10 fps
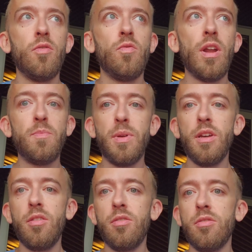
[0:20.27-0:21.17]
Red
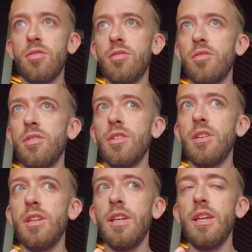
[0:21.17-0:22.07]
pill
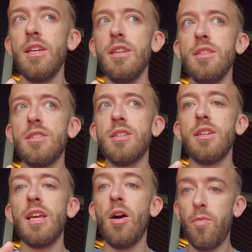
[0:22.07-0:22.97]
is
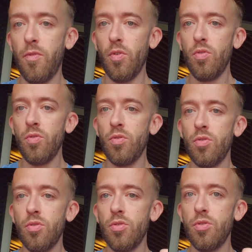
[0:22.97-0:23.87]
helpful.
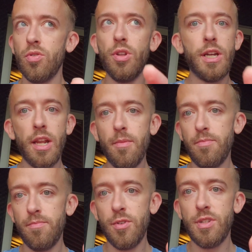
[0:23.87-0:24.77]
Look it up
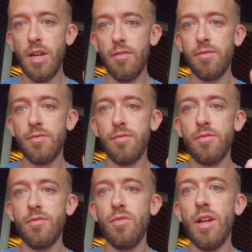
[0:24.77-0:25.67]
yourself,
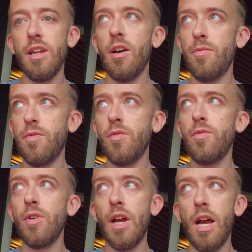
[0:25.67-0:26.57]
right? Helpful
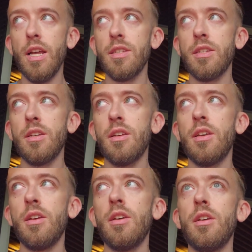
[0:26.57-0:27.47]
for guys
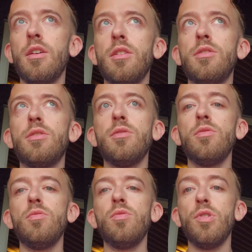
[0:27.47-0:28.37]

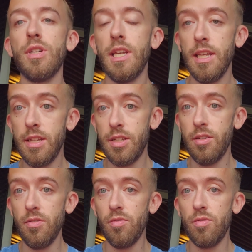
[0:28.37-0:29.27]
to look
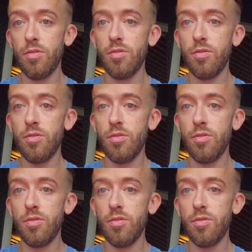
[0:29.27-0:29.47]
into